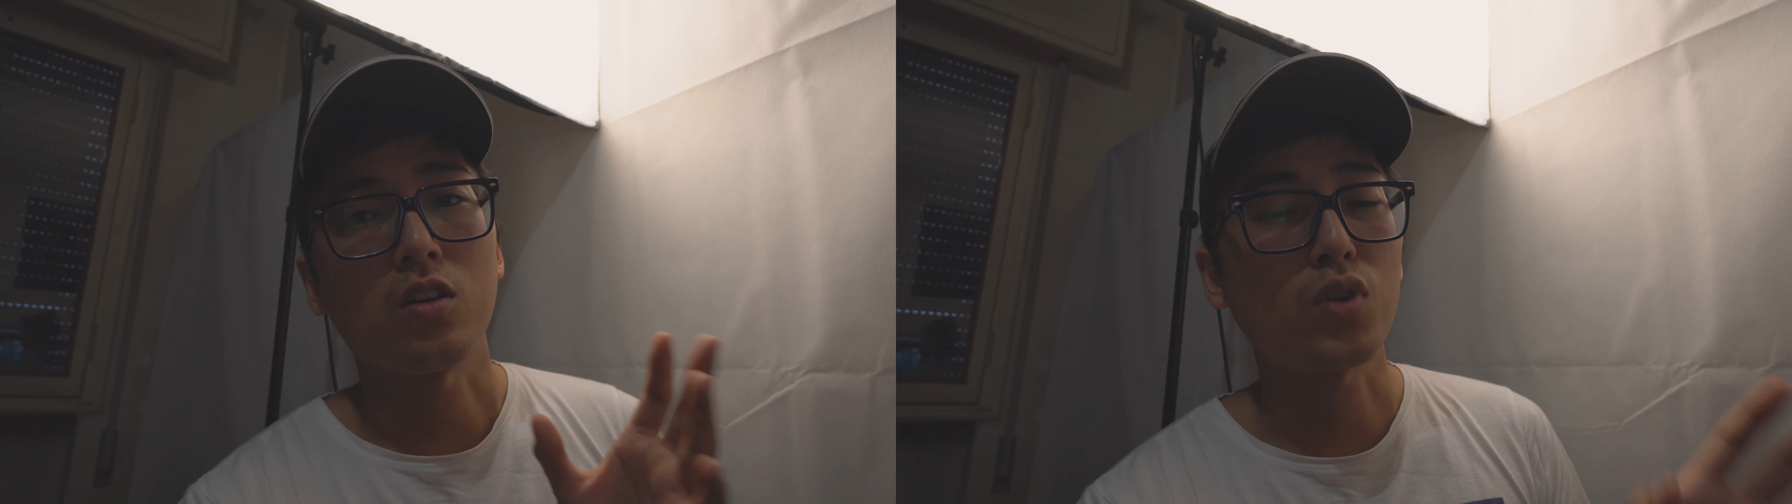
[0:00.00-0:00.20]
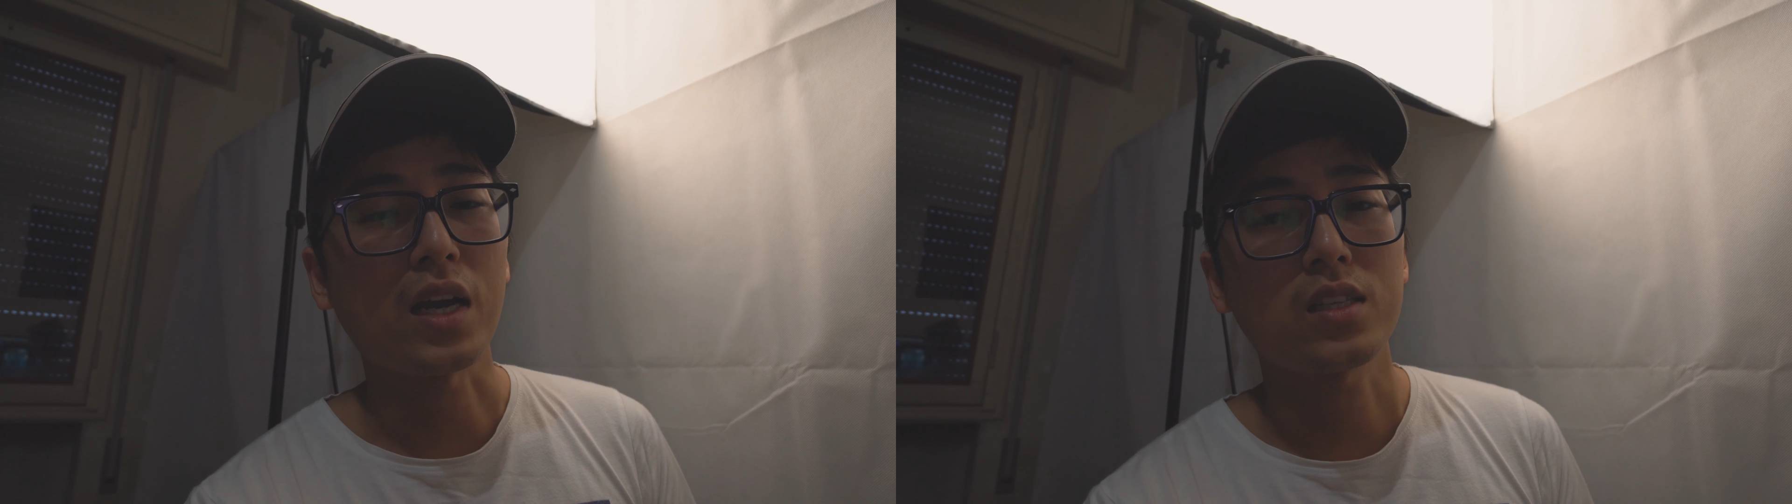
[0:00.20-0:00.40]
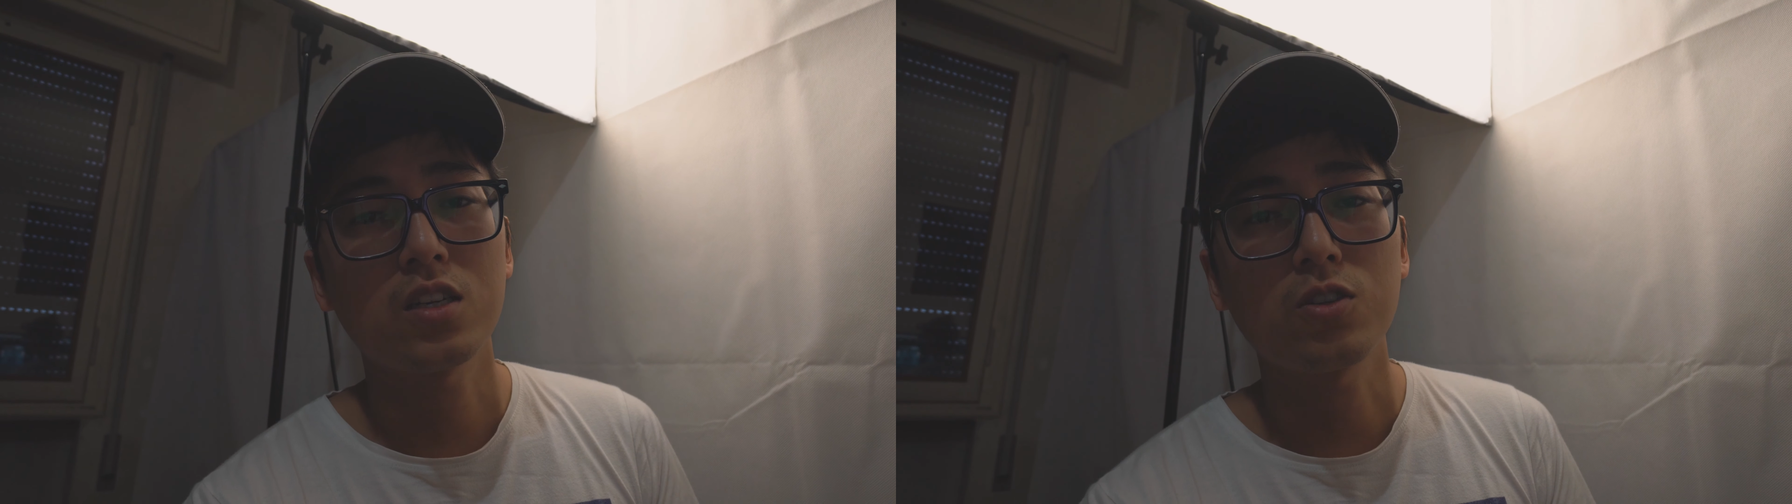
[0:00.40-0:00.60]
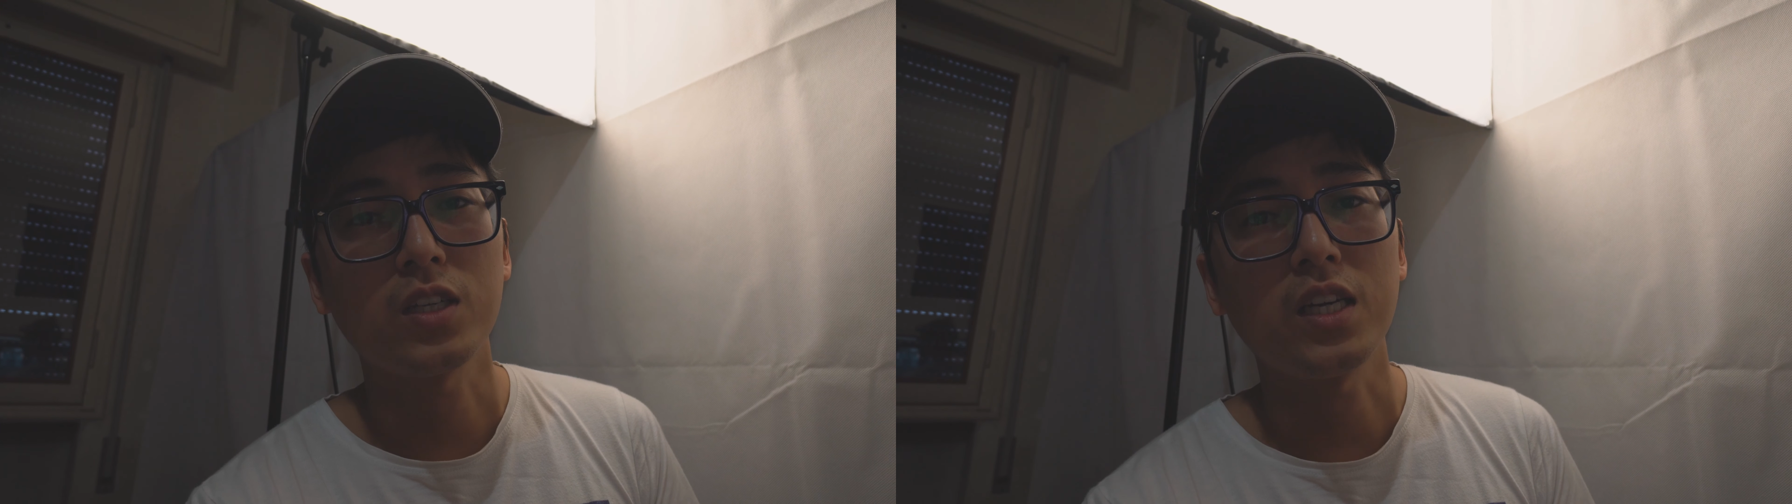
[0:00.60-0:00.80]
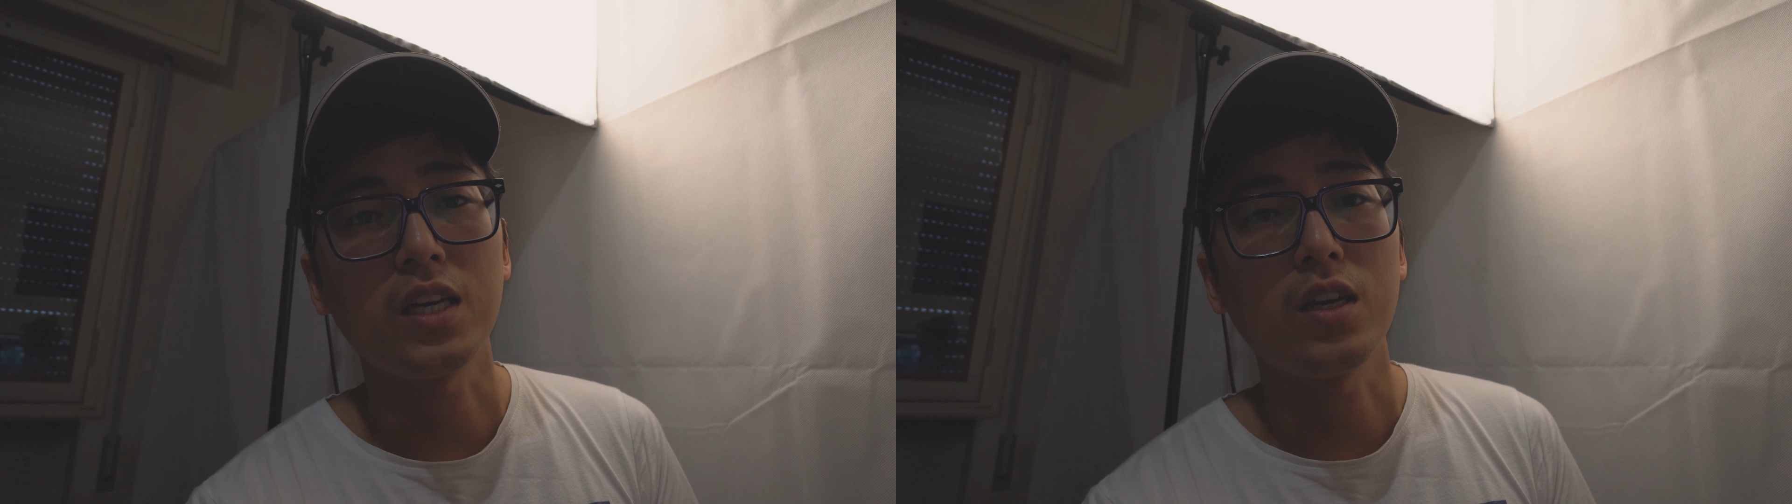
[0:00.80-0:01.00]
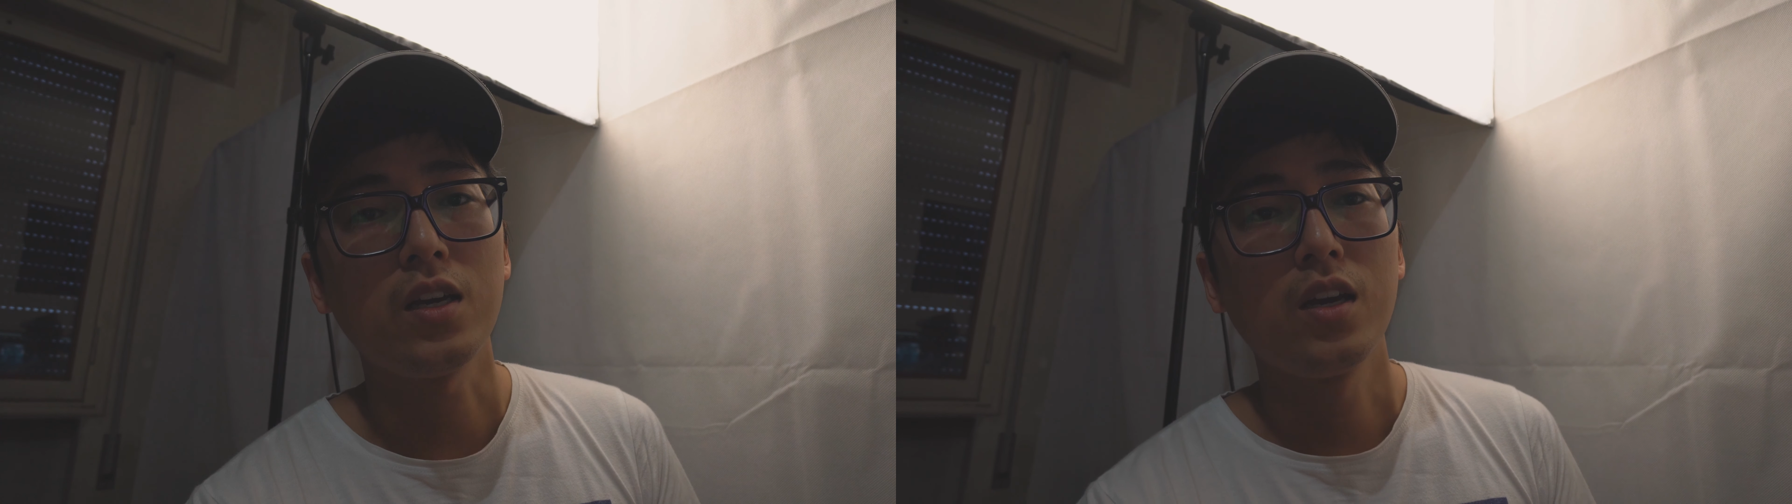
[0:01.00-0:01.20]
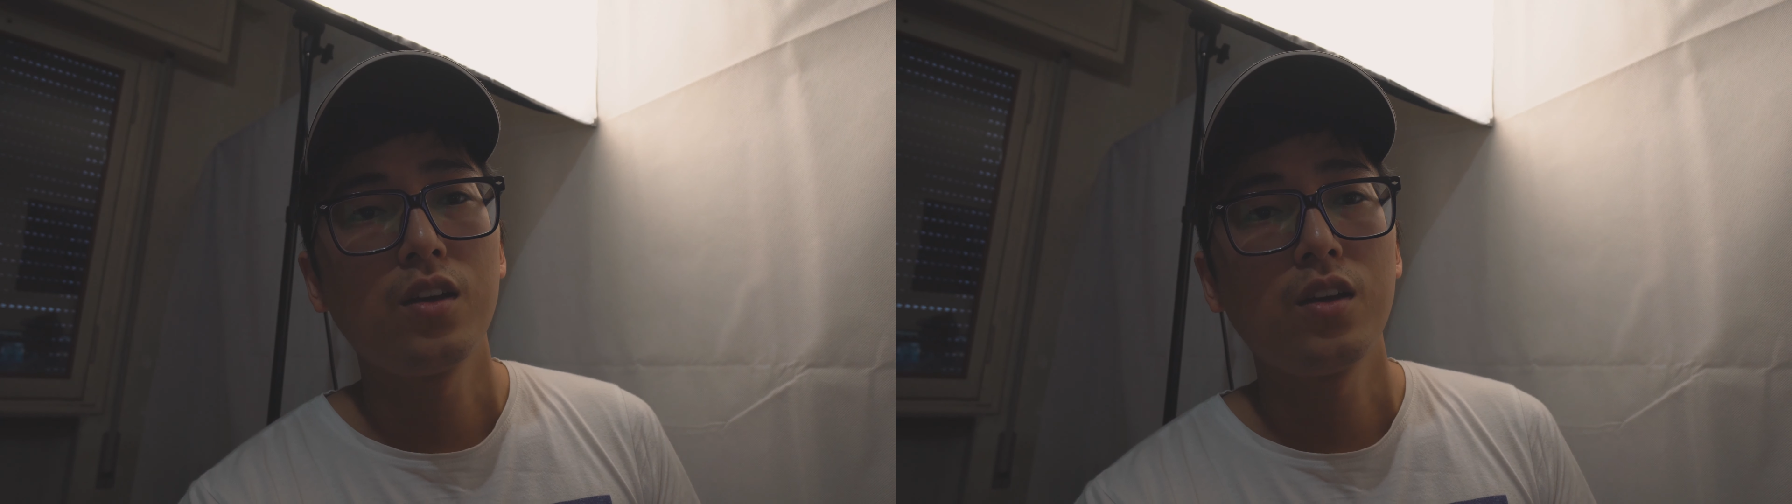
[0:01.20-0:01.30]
practically